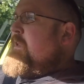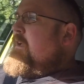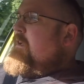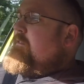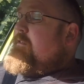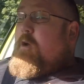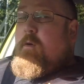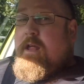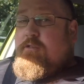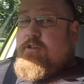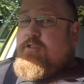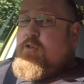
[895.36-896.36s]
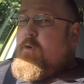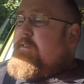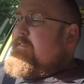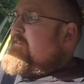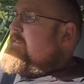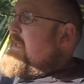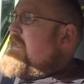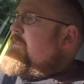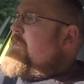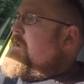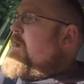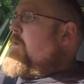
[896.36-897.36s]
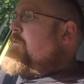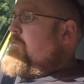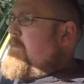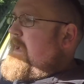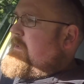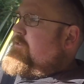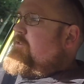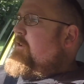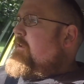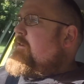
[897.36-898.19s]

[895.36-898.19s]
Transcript: So, engine choices in the Golf range.